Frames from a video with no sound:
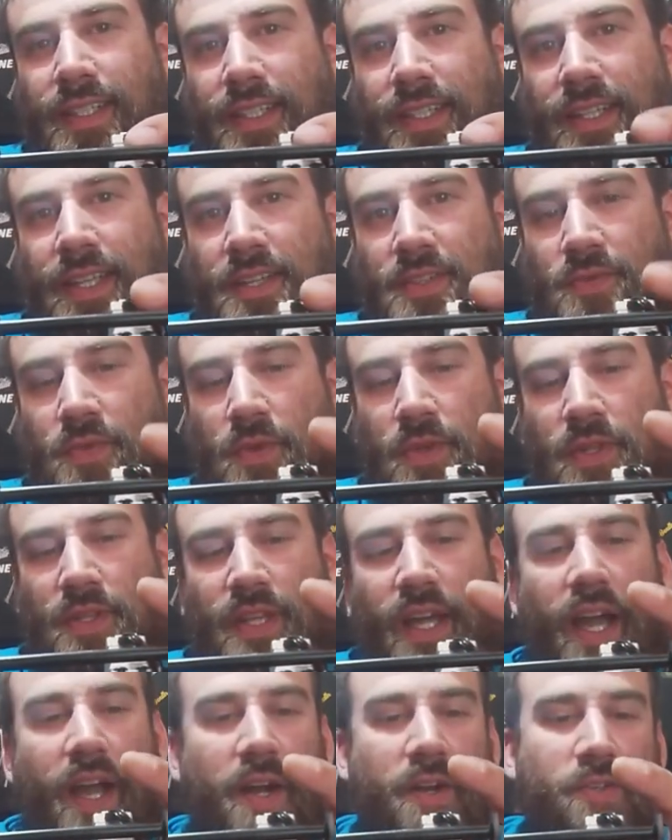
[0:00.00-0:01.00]
that's where the
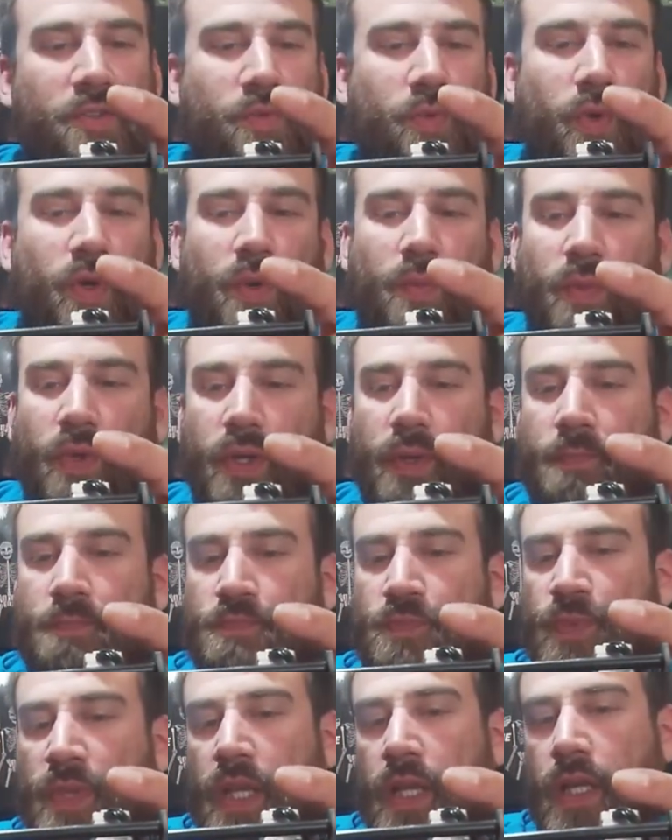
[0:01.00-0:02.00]
tires were, but
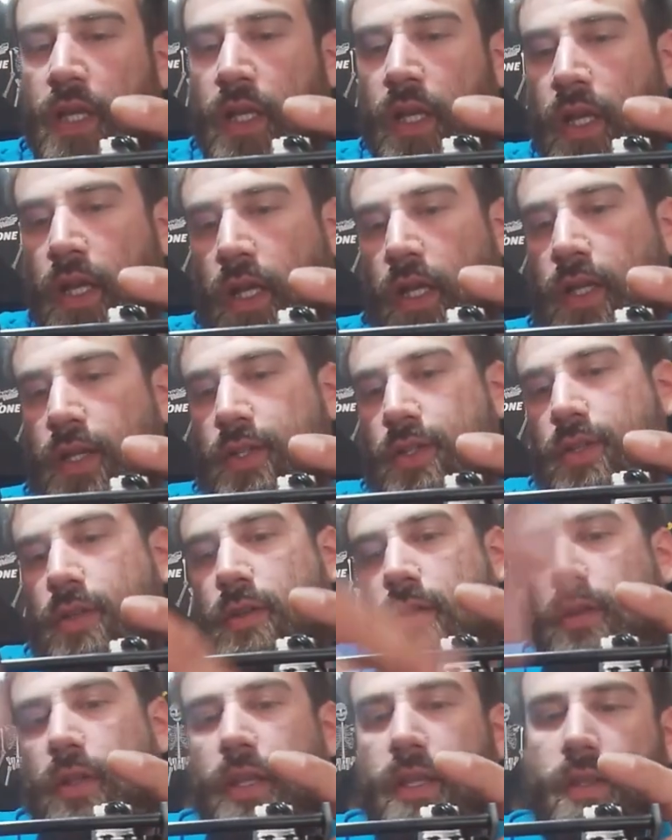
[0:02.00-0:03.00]

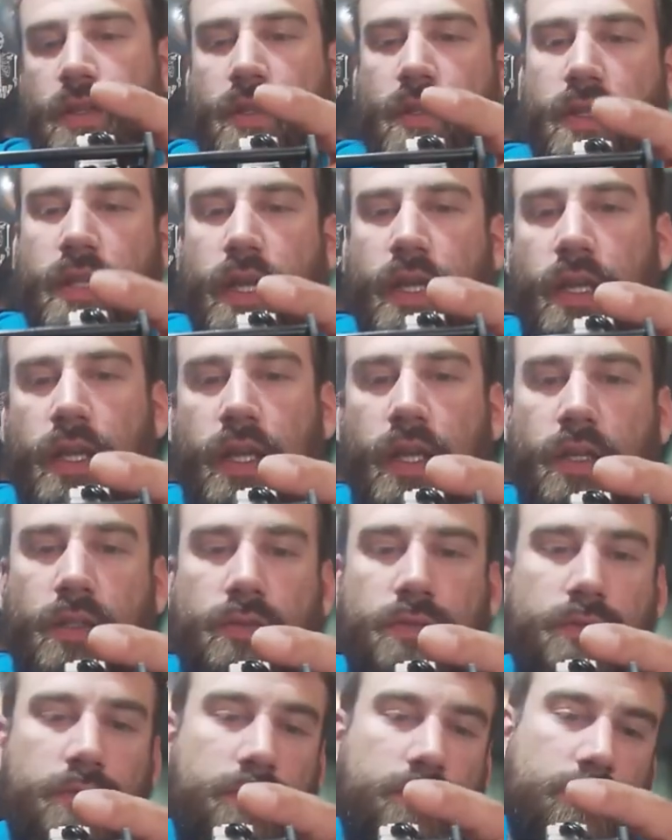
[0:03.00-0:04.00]
lengthen that
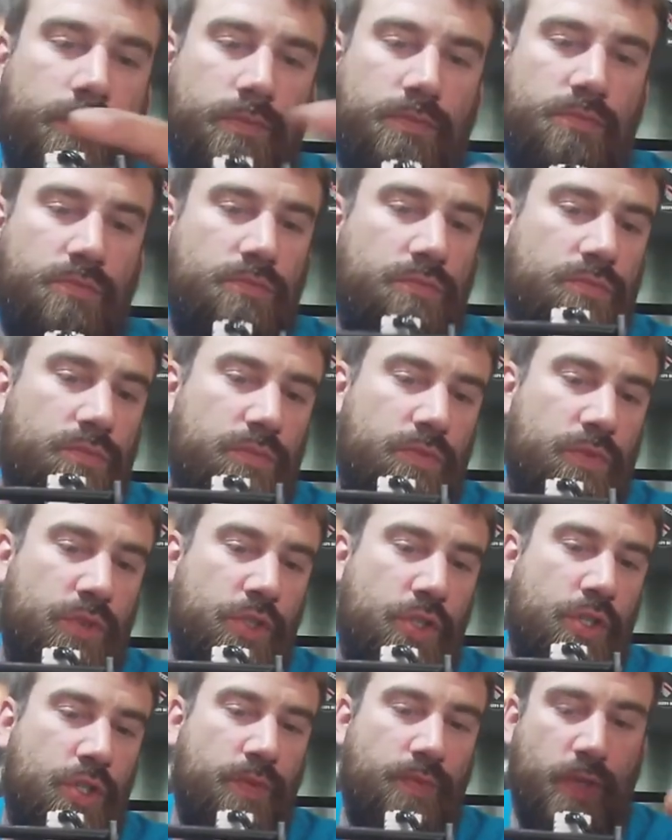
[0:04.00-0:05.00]
out,
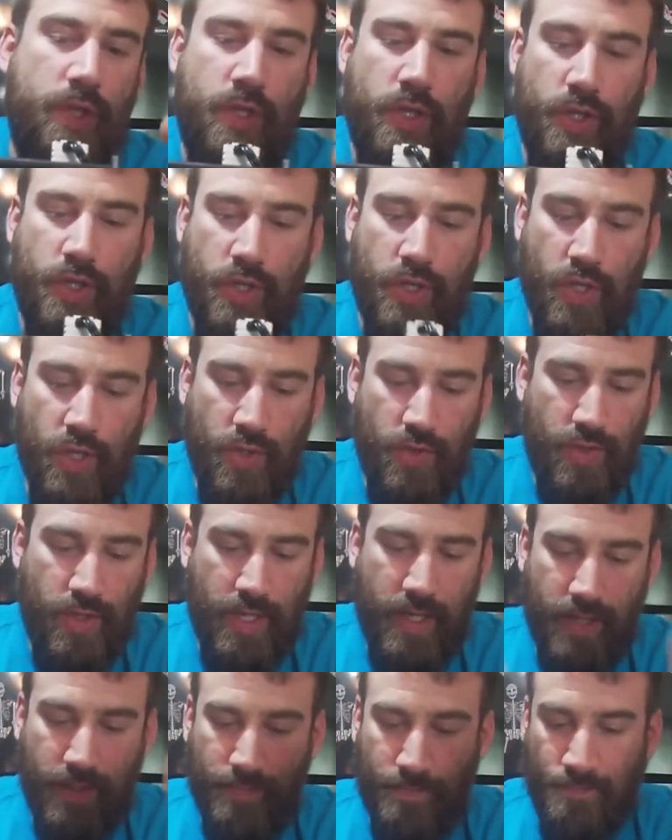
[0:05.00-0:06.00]
should be good to go
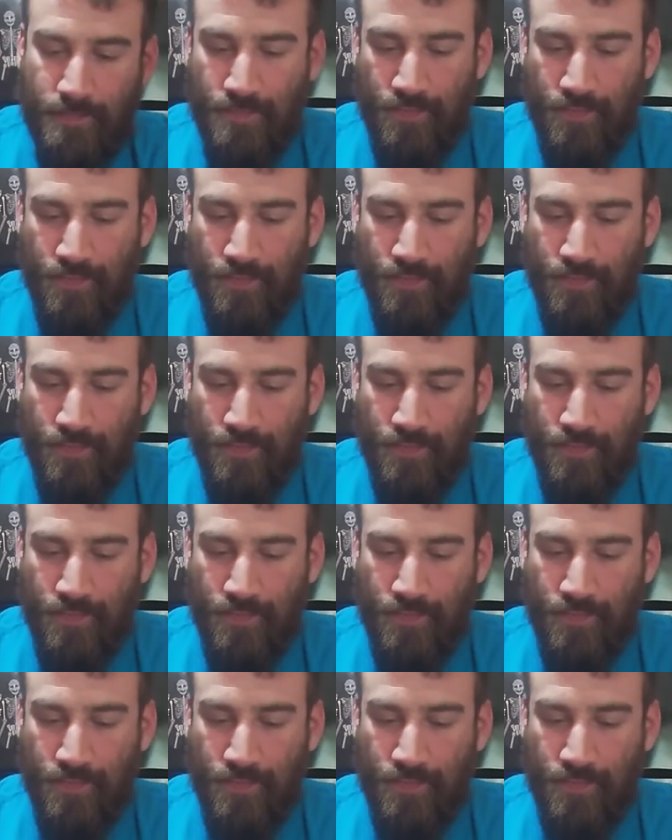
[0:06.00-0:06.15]
there.